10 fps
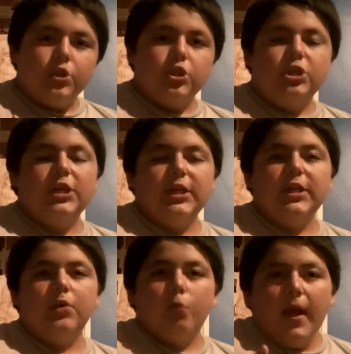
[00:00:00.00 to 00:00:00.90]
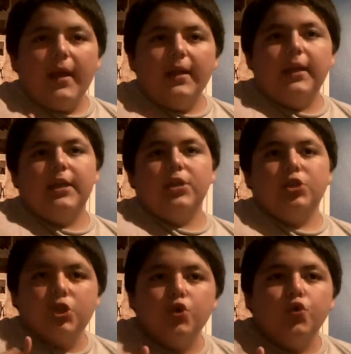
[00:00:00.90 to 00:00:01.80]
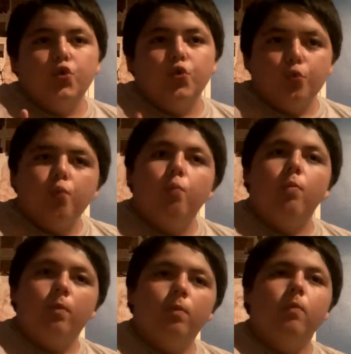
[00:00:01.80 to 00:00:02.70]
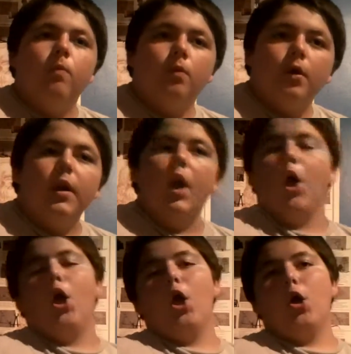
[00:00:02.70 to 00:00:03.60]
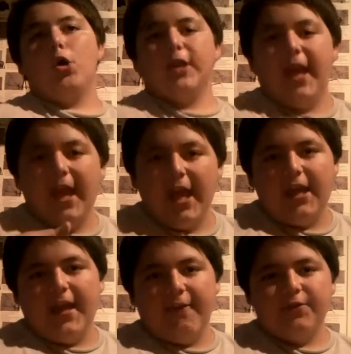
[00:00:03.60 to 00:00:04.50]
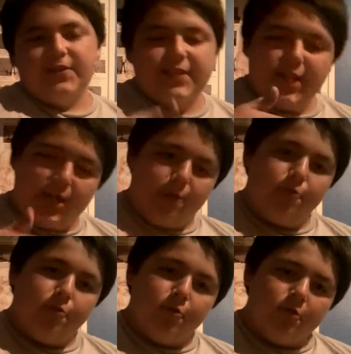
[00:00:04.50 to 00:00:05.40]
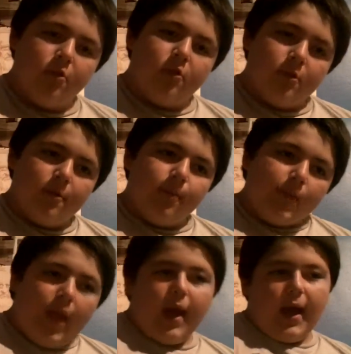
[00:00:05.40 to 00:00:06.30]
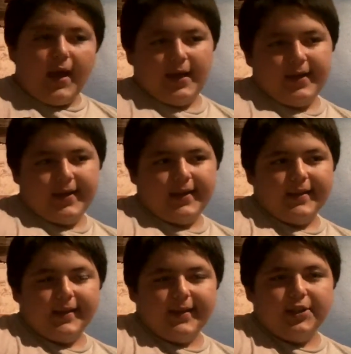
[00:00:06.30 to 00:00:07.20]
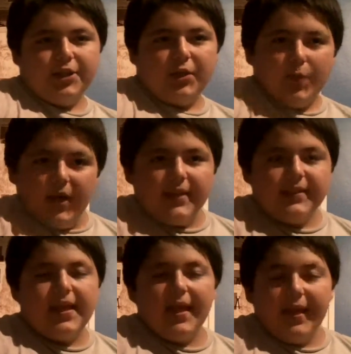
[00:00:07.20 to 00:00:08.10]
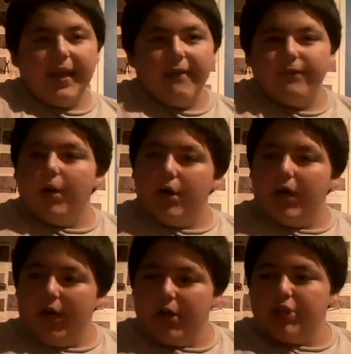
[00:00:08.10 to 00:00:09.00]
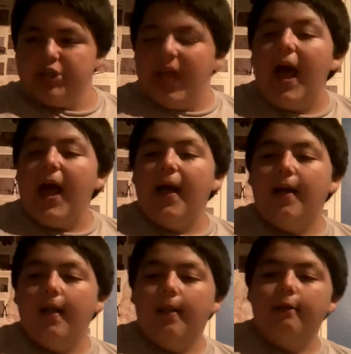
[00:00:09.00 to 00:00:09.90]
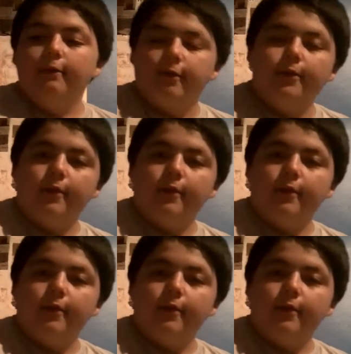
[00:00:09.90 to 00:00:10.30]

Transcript: She went into a KFC. I thought she was getting it for herself,